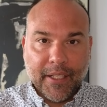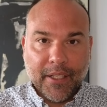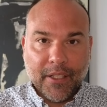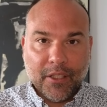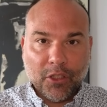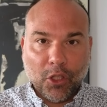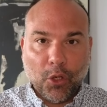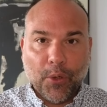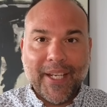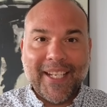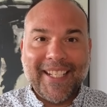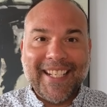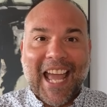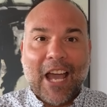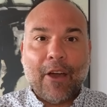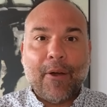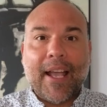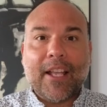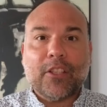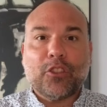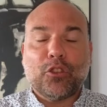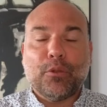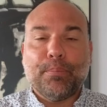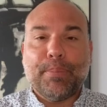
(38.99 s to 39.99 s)
so he now
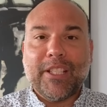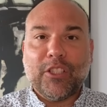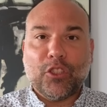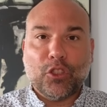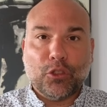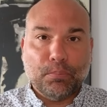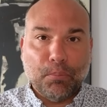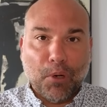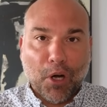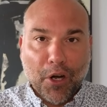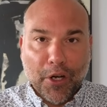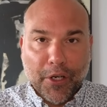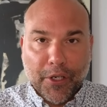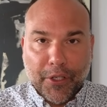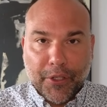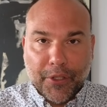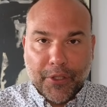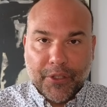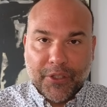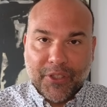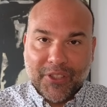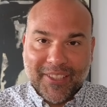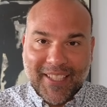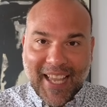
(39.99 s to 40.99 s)
has to be smarter,
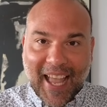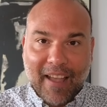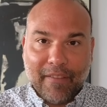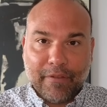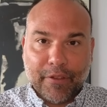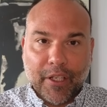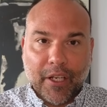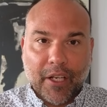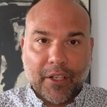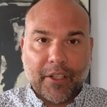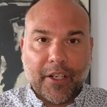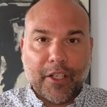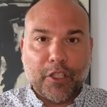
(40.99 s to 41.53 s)
savvier,